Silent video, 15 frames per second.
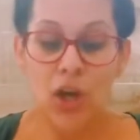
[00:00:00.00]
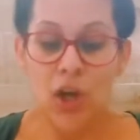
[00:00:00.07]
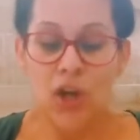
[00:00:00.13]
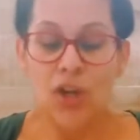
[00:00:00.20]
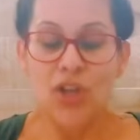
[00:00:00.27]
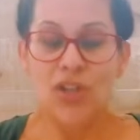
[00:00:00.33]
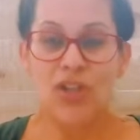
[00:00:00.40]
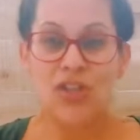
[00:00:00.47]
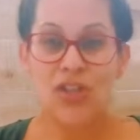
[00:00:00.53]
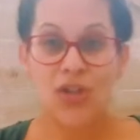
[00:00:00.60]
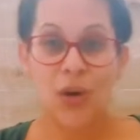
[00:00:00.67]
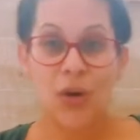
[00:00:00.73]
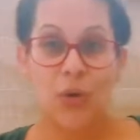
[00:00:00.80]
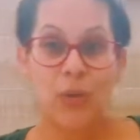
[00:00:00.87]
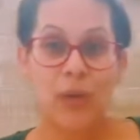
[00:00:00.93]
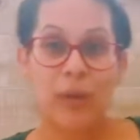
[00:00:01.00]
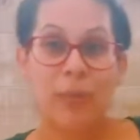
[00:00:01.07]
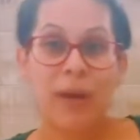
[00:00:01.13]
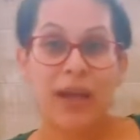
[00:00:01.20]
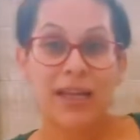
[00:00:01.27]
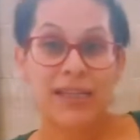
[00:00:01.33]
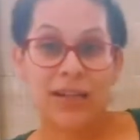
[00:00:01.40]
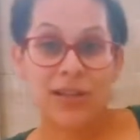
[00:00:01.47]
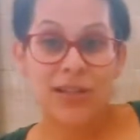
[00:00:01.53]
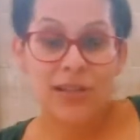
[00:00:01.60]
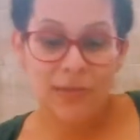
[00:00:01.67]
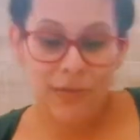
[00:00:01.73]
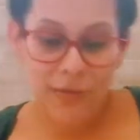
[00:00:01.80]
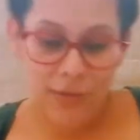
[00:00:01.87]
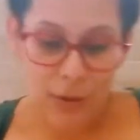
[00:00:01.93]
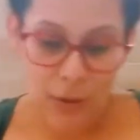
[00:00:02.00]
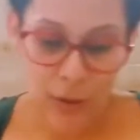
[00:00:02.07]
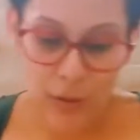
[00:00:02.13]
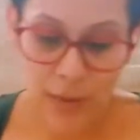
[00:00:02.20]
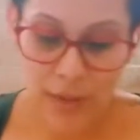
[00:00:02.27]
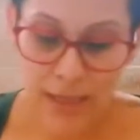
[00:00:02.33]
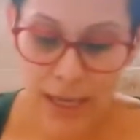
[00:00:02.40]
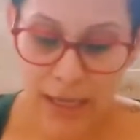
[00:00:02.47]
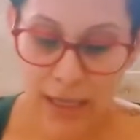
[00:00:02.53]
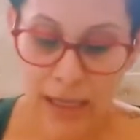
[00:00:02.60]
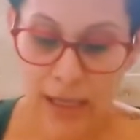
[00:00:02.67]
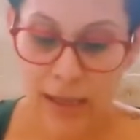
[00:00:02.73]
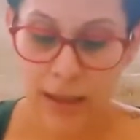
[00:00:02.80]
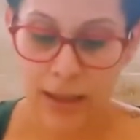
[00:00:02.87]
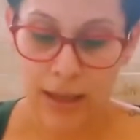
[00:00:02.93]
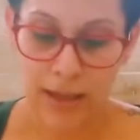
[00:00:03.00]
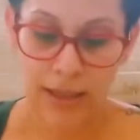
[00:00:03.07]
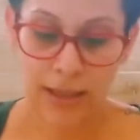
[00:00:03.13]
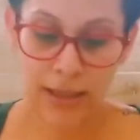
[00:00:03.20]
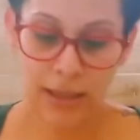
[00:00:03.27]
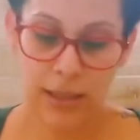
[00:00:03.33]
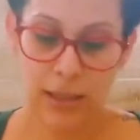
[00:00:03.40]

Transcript: So we picked out some photos that he liked.